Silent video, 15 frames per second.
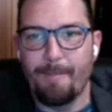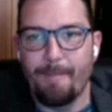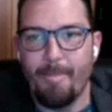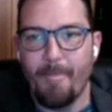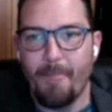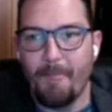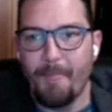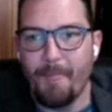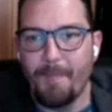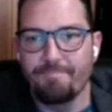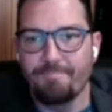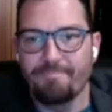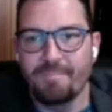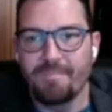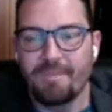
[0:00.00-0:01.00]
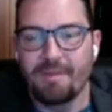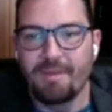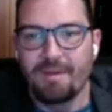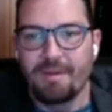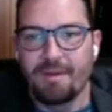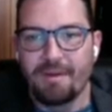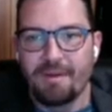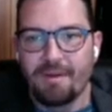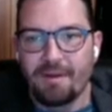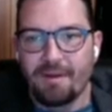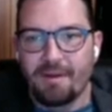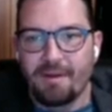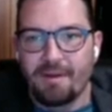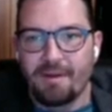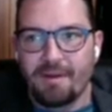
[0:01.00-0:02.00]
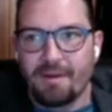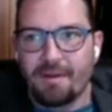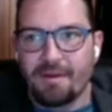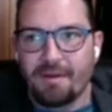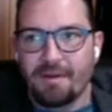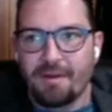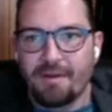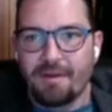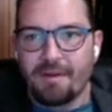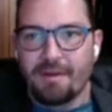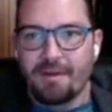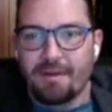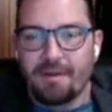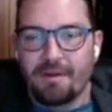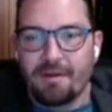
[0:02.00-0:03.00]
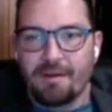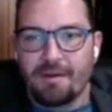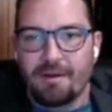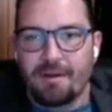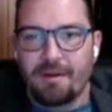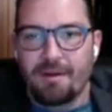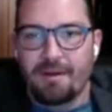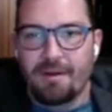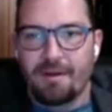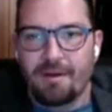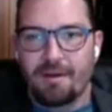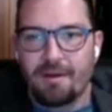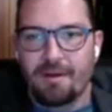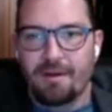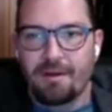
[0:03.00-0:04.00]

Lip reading: Nothing is said.